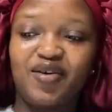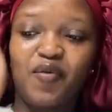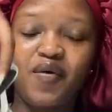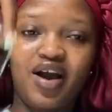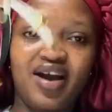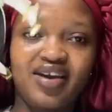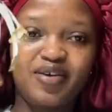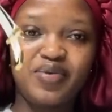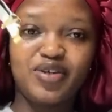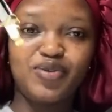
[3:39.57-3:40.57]
Wow, I
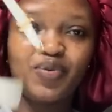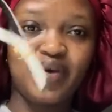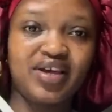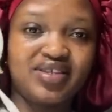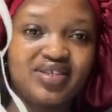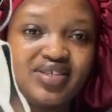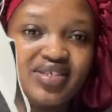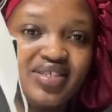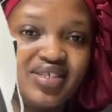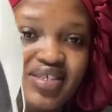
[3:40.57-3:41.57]
can't wait to wear this.